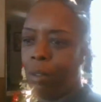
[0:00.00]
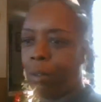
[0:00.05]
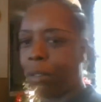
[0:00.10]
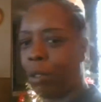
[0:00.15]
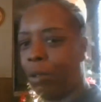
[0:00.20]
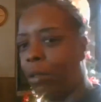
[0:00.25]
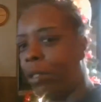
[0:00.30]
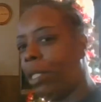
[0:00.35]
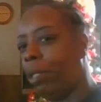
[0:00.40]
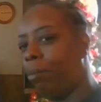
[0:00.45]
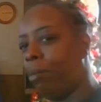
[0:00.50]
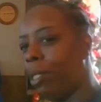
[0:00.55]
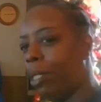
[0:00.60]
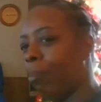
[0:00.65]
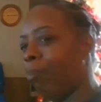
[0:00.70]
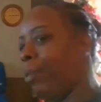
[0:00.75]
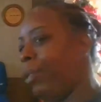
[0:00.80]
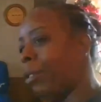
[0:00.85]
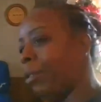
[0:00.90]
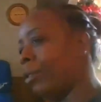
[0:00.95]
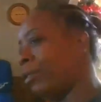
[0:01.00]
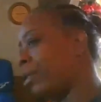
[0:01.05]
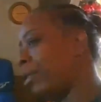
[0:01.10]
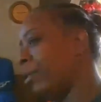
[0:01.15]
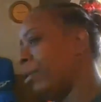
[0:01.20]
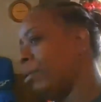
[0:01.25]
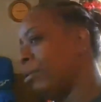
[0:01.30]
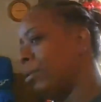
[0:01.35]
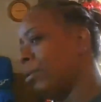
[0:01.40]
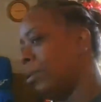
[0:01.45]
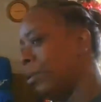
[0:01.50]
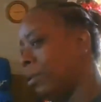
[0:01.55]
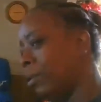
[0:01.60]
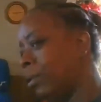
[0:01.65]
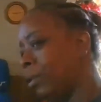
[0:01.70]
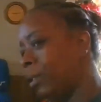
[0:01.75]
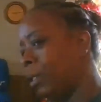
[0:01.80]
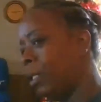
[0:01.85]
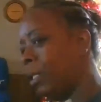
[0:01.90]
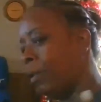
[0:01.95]
Go get me a beer or two
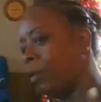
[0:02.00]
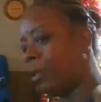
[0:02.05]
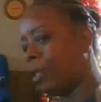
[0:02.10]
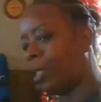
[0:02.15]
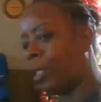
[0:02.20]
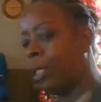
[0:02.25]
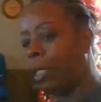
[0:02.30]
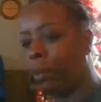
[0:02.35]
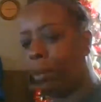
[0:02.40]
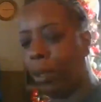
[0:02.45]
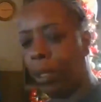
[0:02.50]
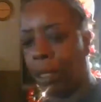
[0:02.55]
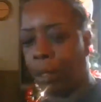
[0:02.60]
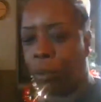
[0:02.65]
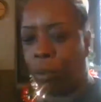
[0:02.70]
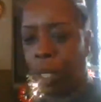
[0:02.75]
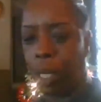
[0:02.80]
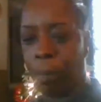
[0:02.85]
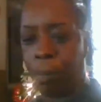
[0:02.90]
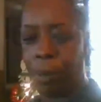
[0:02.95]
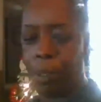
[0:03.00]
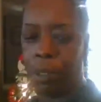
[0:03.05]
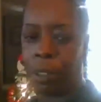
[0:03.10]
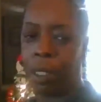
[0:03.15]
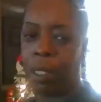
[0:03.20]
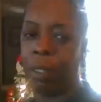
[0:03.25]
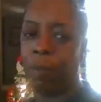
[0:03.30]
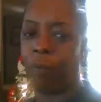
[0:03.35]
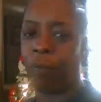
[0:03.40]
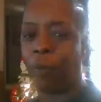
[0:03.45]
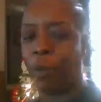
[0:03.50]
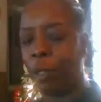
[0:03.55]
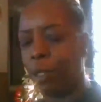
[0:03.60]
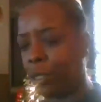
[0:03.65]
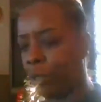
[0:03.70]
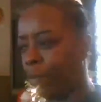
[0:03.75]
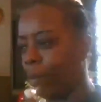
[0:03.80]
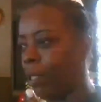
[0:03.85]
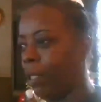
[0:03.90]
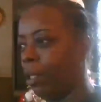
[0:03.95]
and see what the crap he's at.
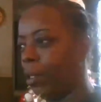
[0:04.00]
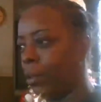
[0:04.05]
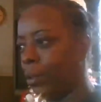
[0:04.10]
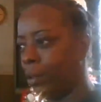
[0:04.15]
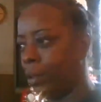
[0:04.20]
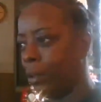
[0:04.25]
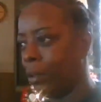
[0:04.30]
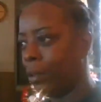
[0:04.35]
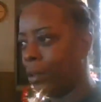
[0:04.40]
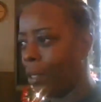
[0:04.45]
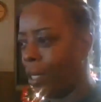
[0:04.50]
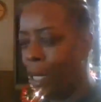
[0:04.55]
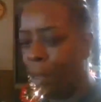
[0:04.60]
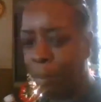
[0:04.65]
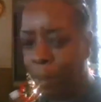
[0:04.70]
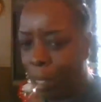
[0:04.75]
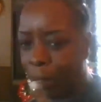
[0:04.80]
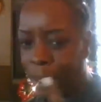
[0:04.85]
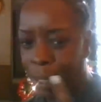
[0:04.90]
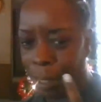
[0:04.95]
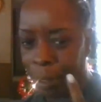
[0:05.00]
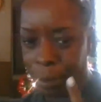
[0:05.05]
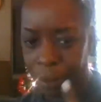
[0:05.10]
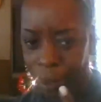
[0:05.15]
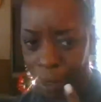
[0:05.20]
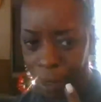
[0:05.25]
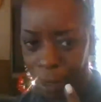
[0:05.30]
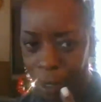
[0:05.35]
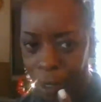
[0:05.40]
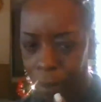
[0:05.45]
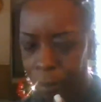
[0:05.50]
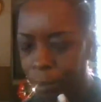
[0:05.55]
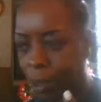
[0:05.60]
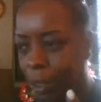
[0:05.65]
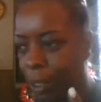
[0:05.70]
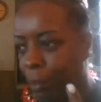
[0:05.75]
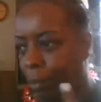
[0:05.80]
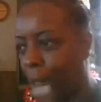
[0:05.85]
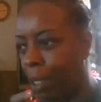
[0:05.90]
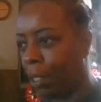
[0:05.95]
First of all, I'm not that dumb
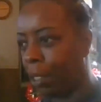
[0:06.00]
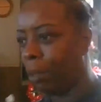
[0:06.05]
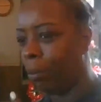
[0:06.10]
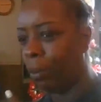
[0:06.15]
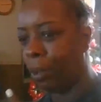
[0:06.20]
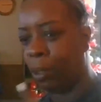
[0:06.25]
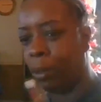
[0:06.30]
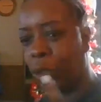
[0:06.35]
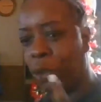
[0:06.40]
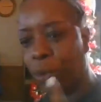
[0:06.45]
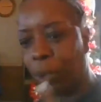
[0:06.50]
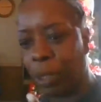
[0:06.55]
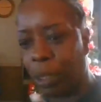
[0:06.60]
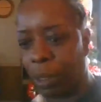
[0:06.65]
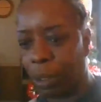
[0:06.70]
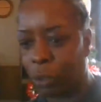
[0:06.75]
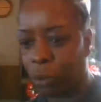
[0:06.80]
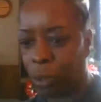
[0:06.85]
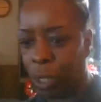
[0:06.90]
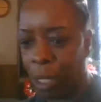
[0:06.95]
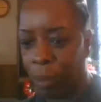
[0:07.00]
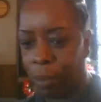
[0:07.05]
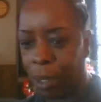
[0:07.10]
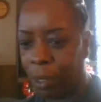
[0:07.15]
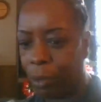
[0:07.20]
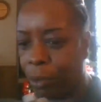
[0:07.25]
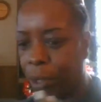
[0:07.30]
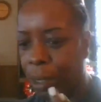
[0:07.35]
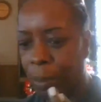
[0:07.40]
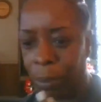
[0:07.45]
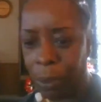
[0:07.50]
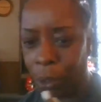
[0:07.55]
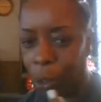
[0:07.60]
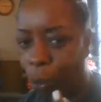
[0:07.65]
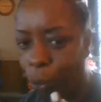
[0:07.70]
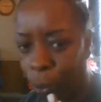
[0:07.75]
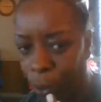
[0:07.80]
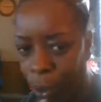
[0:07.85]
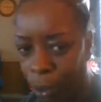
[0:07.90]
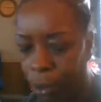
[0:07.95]
to get behind the wheel, drinking and drive. They ain't gonna get me
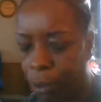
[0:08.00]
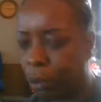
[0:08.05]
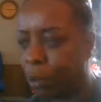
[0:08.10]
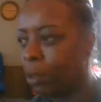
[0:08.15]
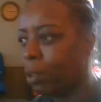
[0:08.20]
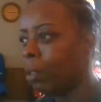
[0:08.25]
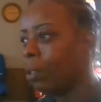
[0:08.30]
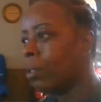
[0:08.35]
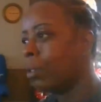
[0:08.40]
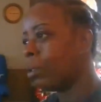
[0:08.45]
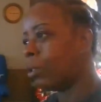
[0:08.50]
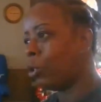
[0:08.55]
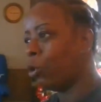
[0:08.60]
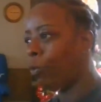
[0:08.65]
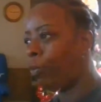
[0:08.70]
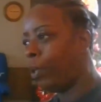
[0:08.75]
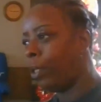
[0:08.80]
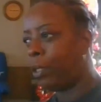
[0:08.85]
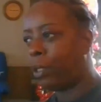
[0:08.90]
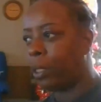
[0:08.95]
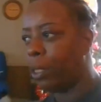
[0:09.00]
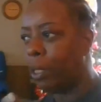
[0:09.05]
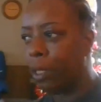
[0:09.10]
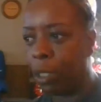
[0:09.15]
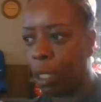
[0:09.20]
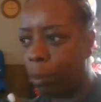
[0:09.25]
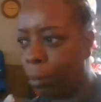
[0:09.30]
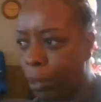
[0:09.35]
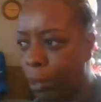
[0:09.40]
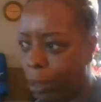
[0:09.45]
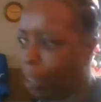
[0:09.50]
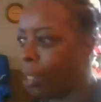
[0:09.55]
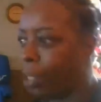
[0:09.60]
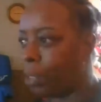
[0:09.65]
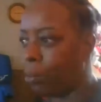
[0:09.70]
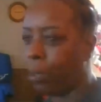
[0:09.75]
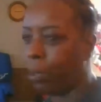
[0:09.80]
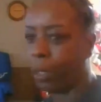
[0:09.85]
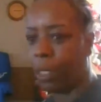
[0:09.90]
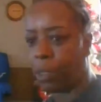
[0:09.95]
nowhere. Two be cheating on me.
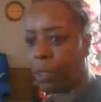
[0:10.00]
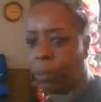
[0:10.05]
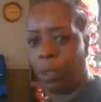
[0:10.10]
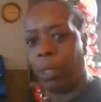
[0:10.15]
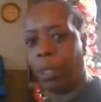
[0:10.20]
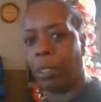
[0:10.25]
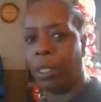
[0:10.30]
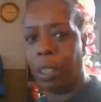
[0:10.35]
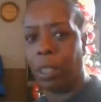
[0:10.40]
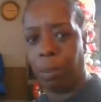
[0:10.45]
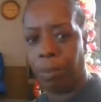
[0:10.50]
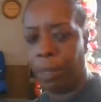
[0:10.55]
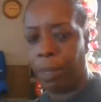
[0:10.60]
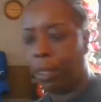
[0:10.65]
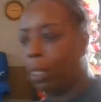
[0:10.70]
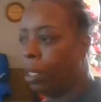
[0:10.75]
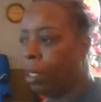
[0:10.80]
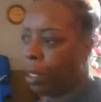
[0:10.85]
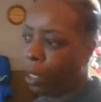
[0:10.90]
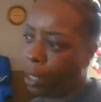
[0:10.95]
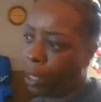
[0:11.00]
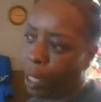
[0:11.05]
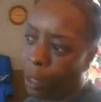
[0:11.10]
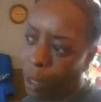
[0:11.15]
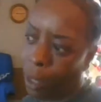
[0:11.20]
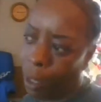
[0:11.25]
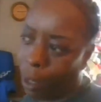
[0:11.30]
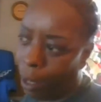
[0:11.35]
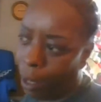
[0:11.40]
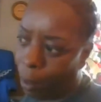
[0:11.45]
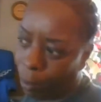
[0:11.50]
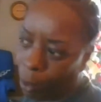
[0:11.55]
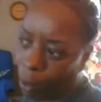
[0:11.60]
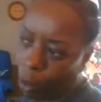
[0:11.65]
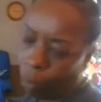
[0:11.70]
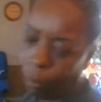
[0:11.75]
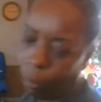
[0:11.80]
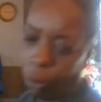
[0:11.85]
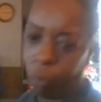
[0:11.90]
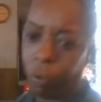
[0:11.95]
Guess what? That's where he need to be, and I need to let him
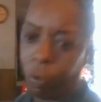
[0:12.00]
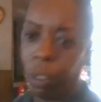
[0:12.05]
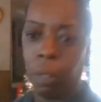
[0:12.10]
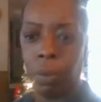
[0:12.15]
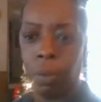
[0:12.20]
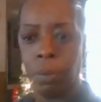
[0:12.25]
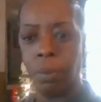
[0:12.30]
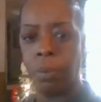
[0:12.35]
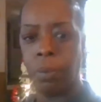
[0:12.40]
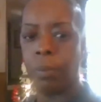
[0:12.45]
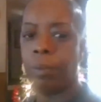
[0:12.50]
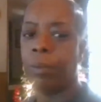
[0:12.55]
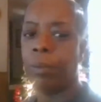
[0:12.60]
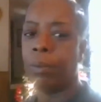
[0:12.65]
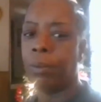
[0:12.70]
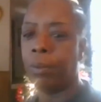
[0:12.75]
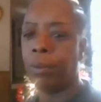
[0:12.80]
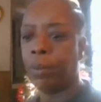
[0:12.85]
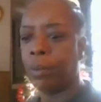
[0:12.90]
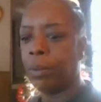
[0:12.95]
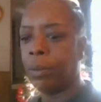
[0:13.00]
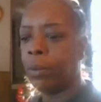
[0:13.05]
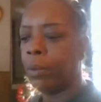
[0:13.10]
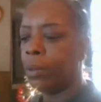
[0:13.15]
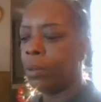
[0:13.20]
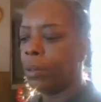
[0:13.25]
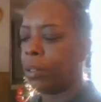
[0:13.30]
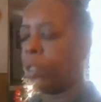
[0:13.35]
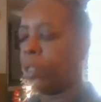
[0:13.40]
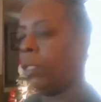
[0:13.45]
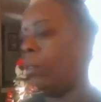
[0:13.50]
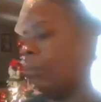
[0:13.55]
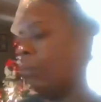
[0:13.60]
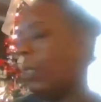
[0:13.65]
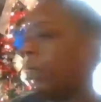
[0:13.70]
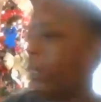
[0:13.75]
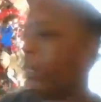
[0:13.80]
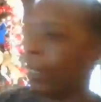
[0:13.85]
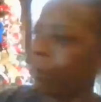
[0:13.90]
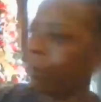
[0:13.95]
go and move on. See,
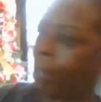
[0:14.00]
one